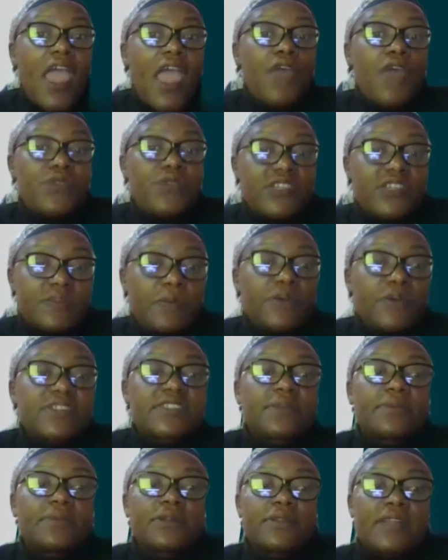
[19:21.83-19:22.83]
a
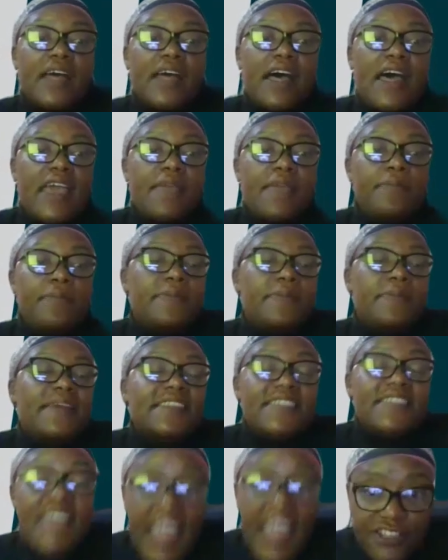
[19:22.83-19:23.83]
responsible
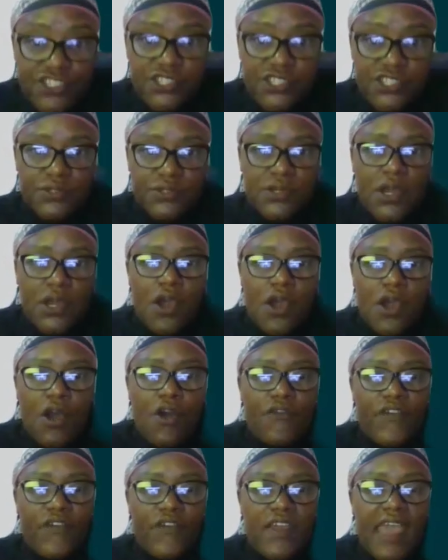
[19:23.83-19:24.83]
implementation
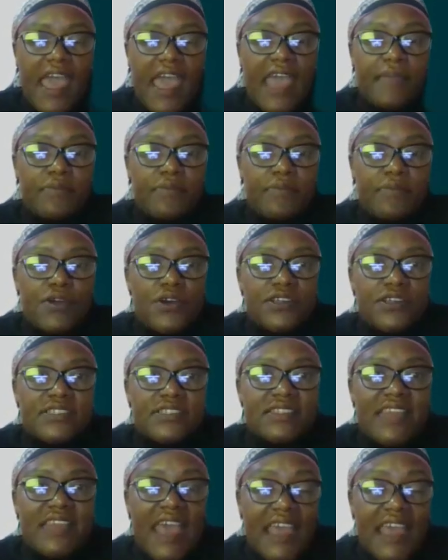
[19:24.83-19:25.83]
of AI,
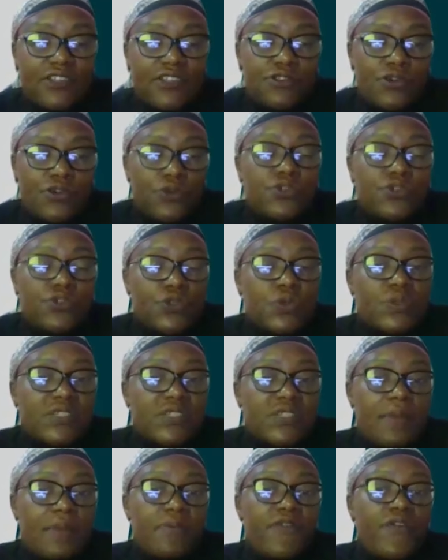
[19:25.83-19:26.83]
because those
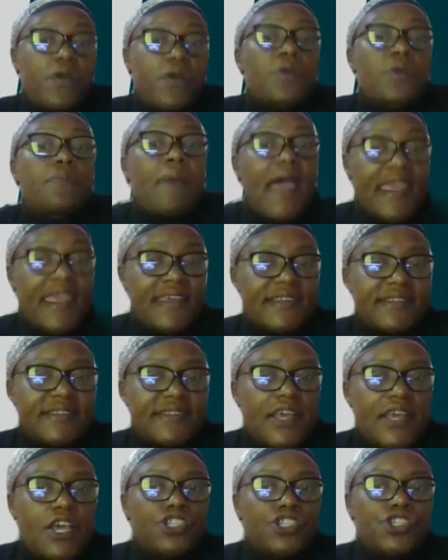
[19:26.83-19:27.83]
tools can be very biased.